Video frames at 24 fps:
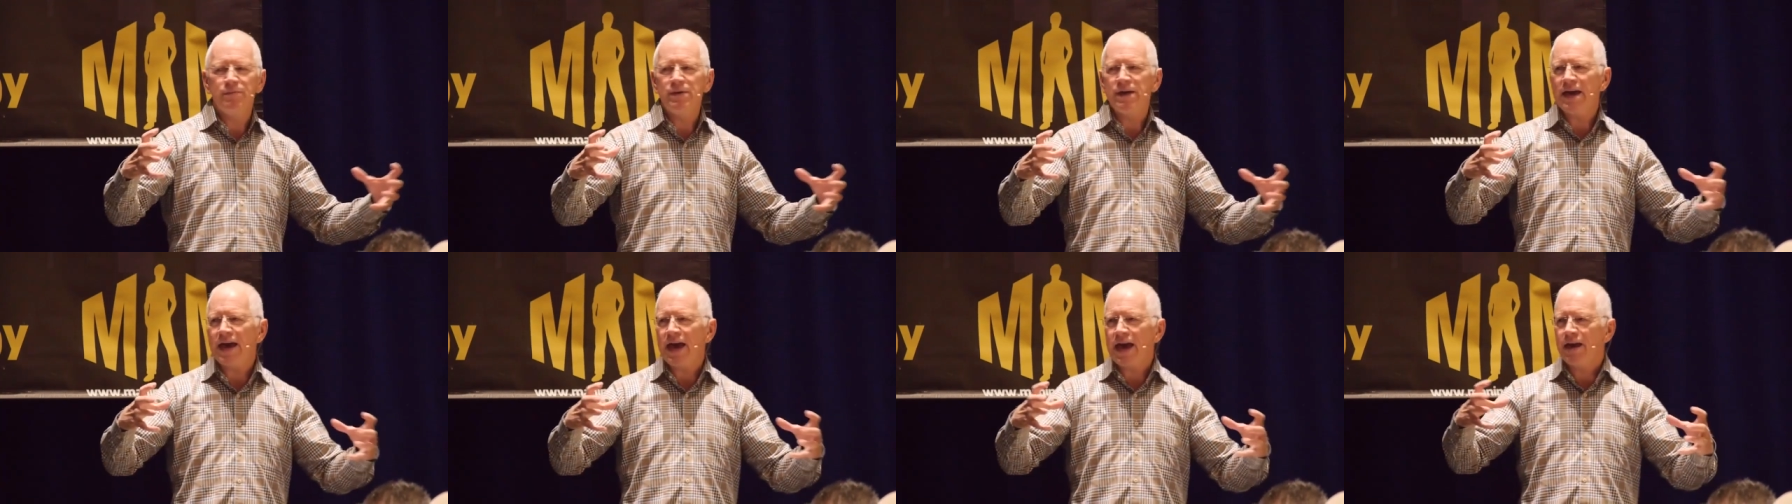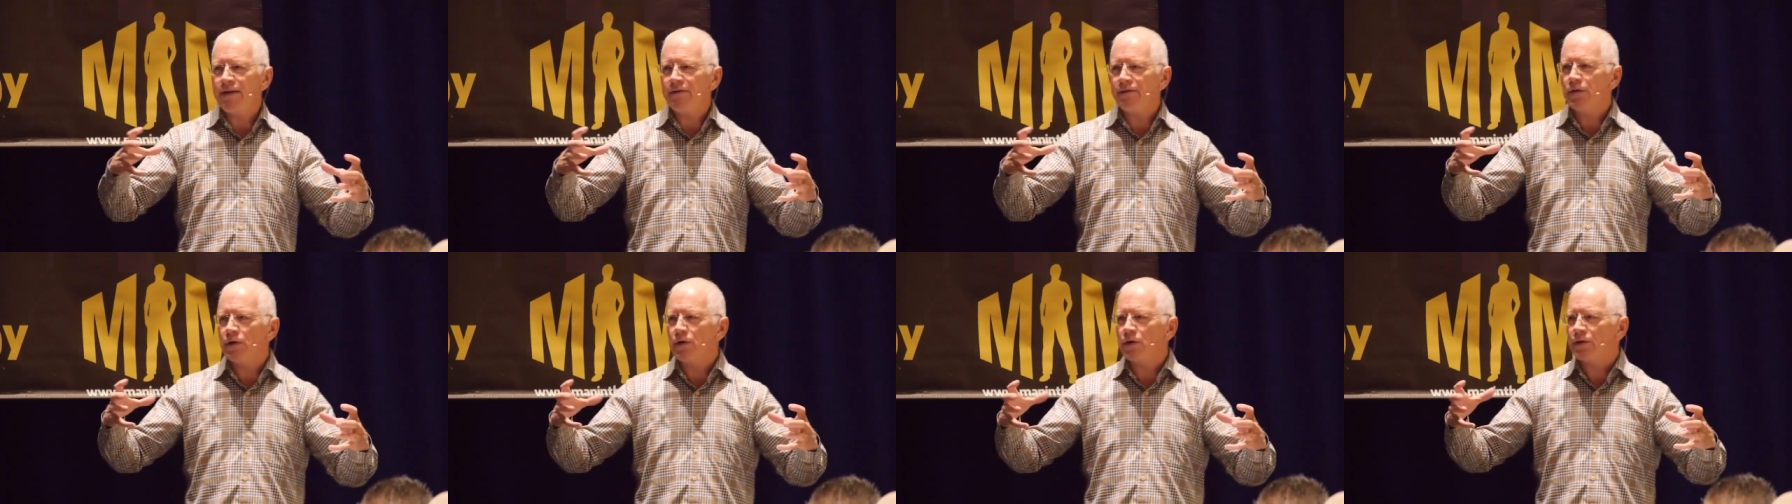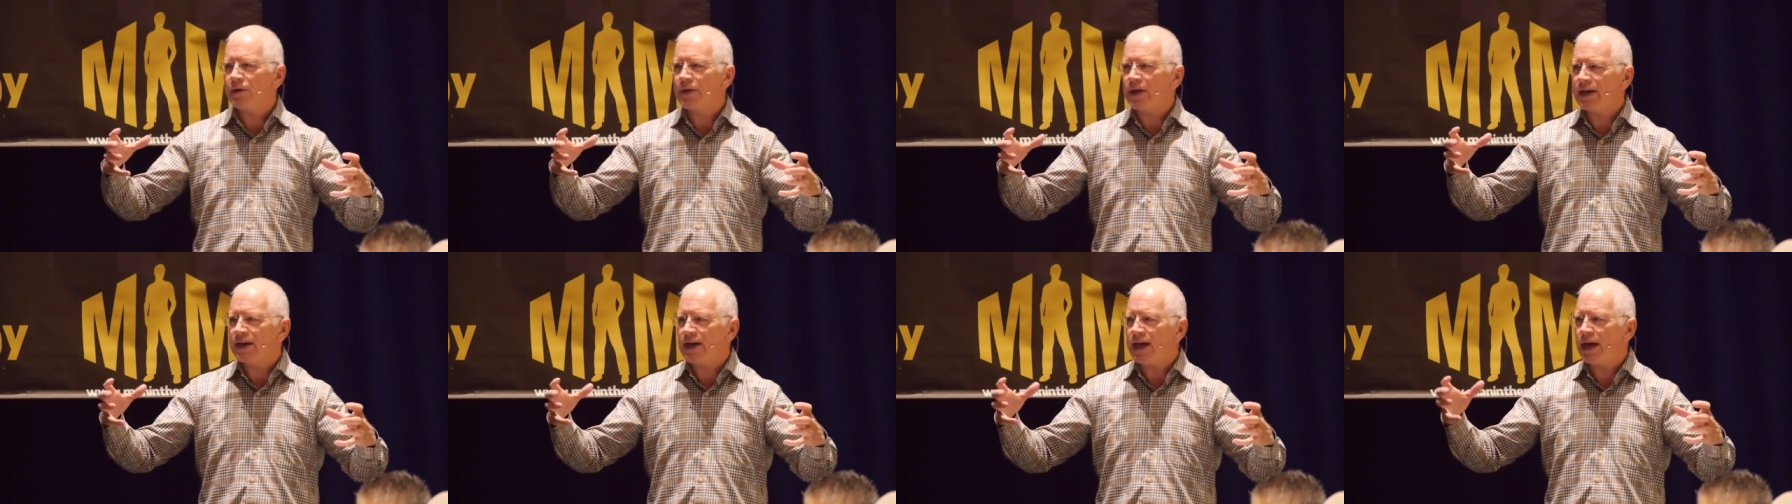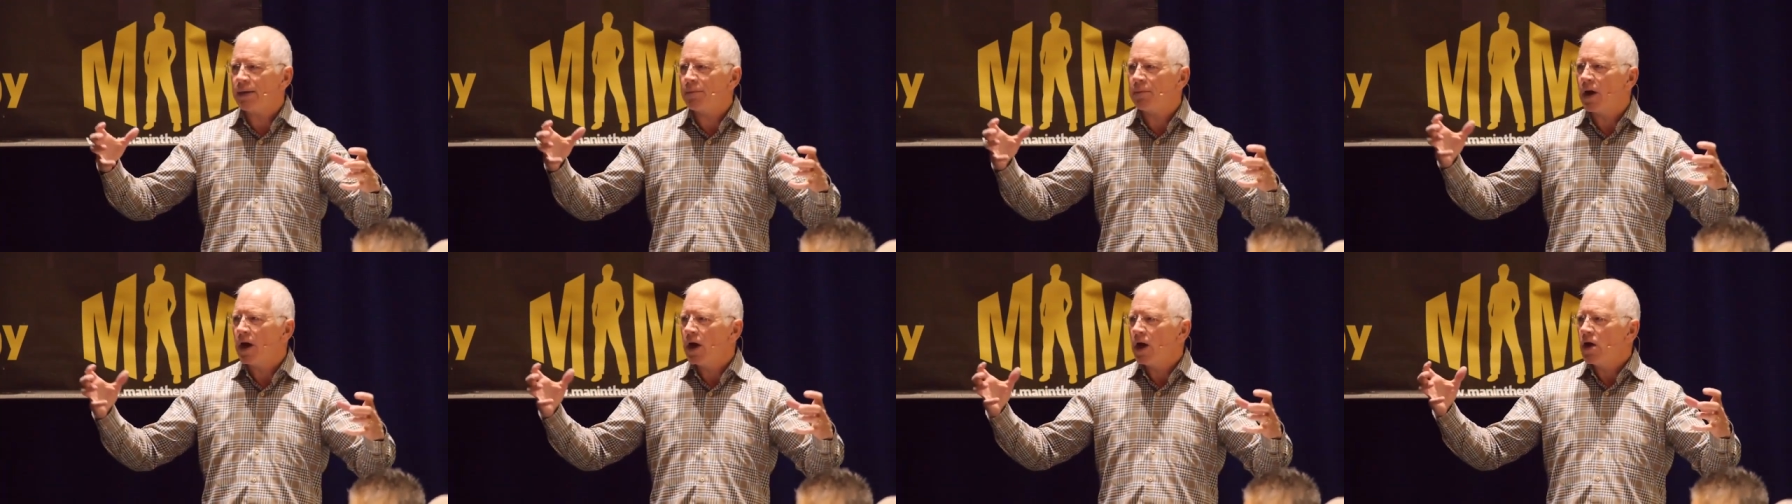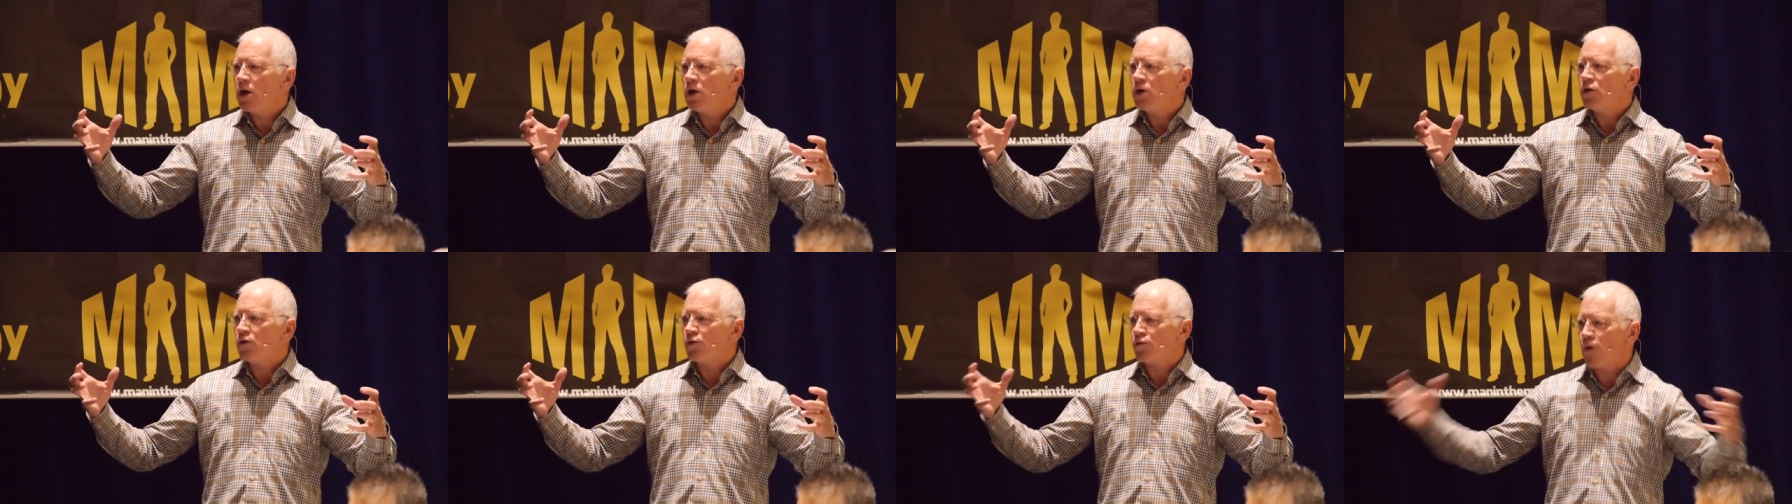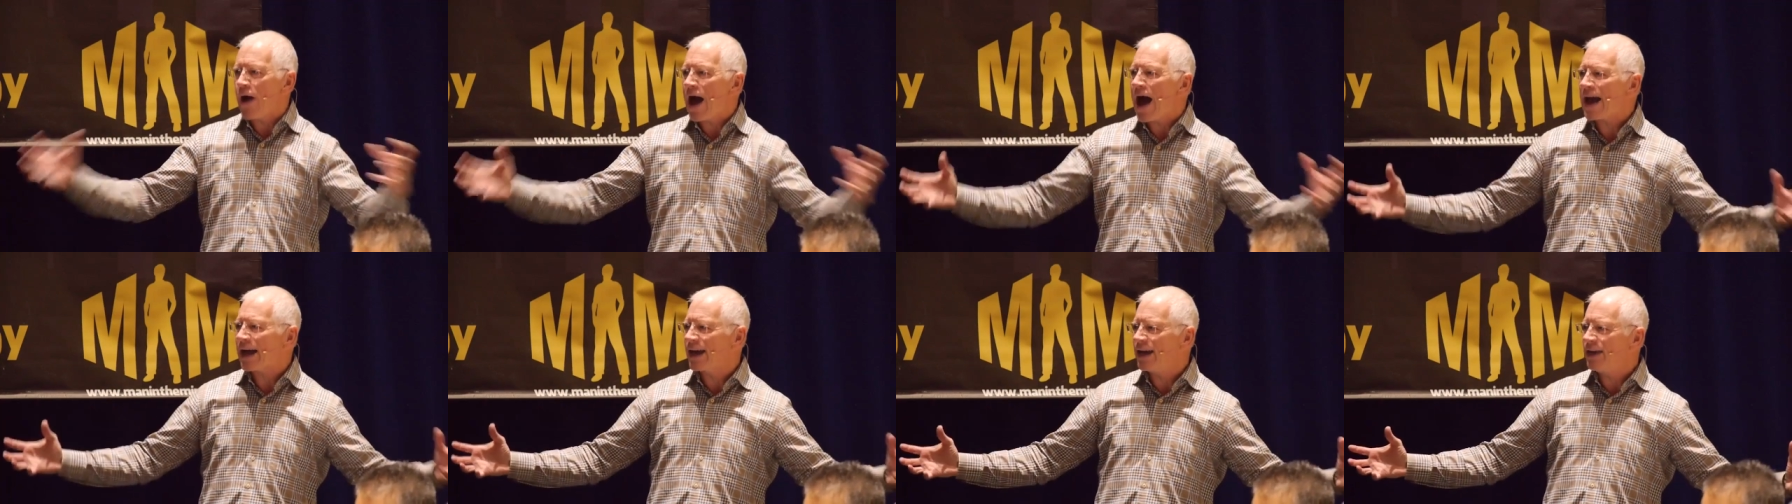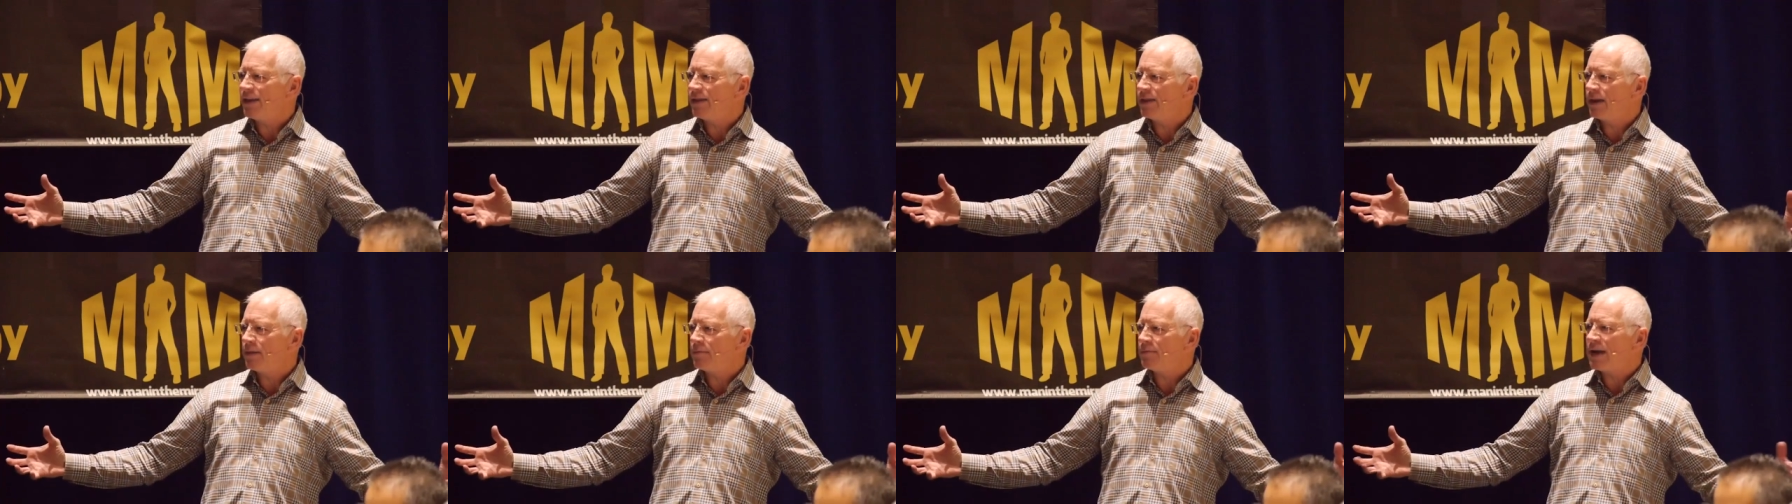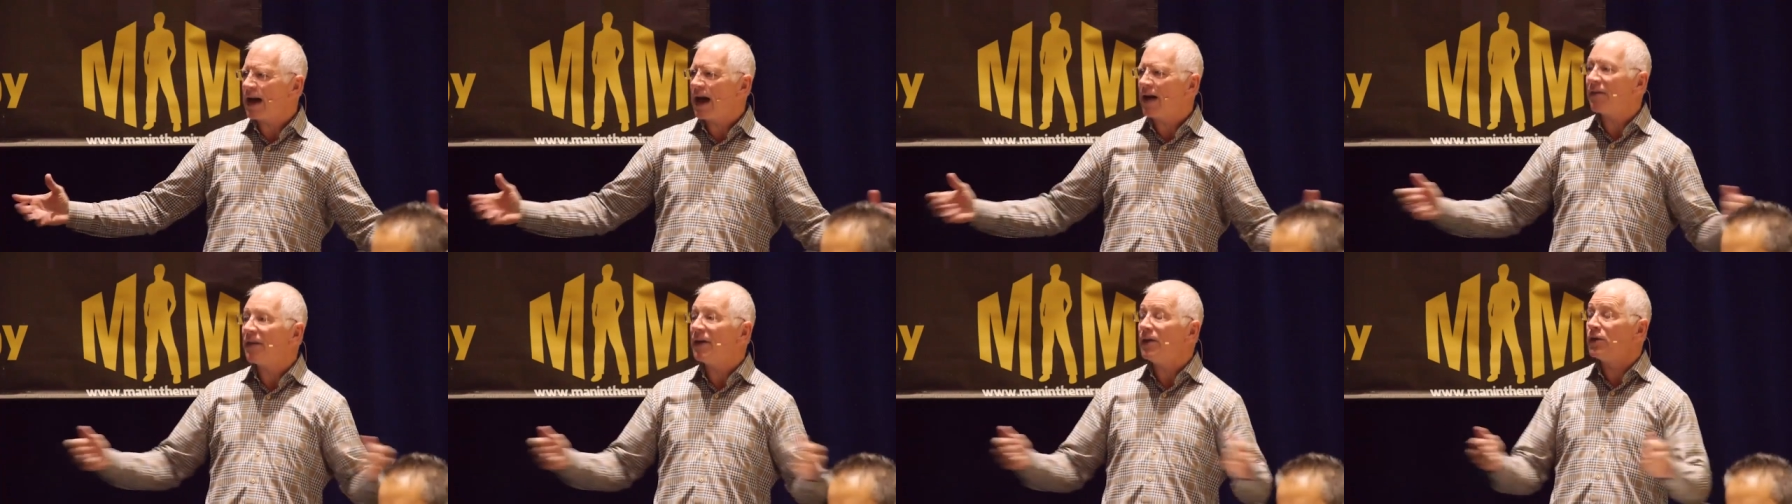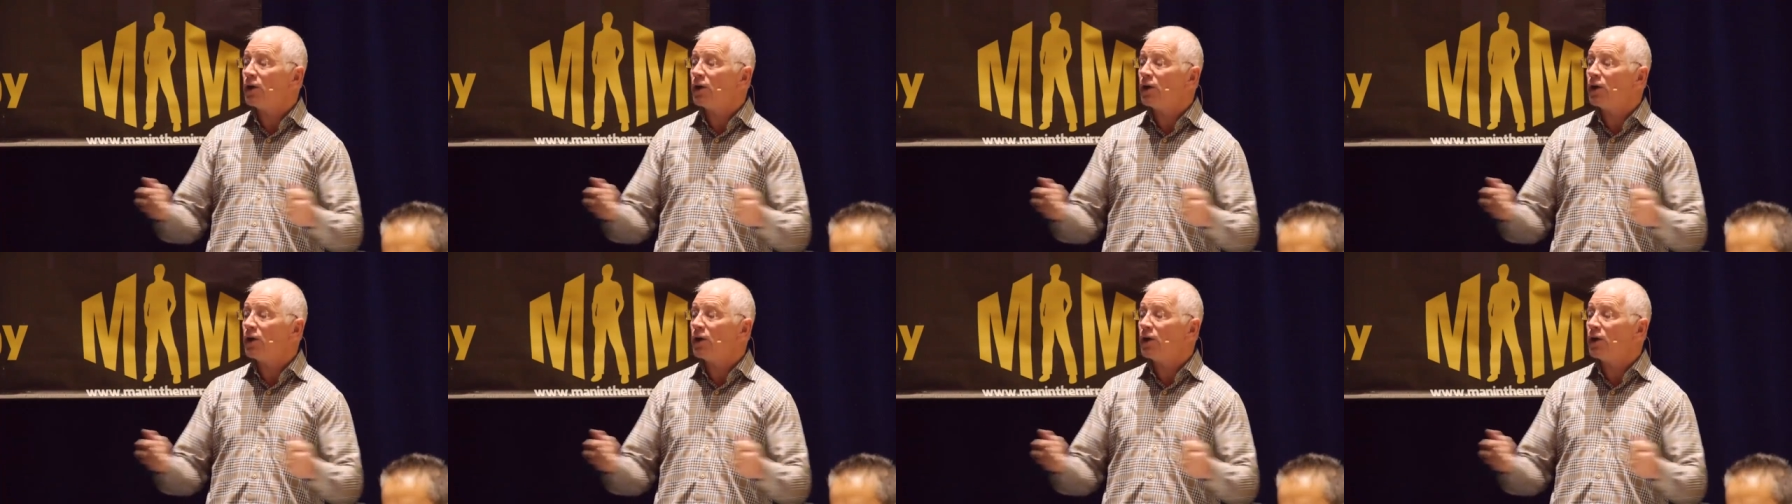behaviors that keep dragging them down.